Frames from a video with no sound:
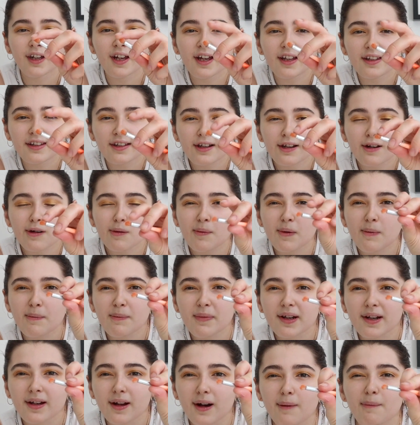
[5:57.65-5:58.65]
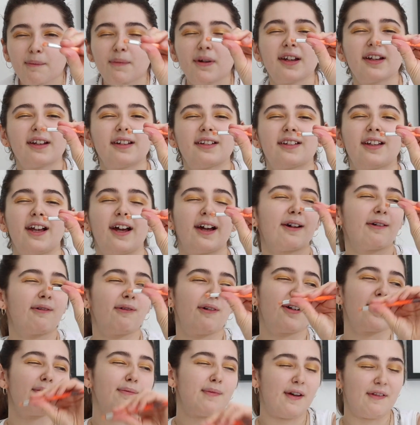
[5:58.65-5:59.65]
It's a little bit beat up, but it's like
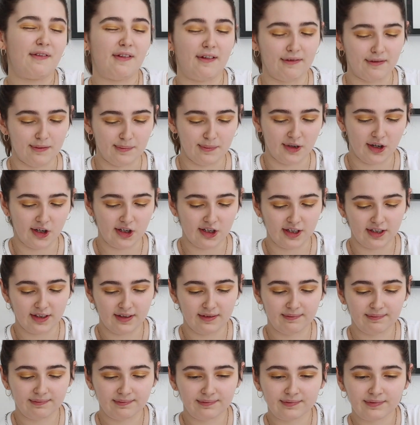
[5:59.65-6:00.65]
one of my favourite brushes.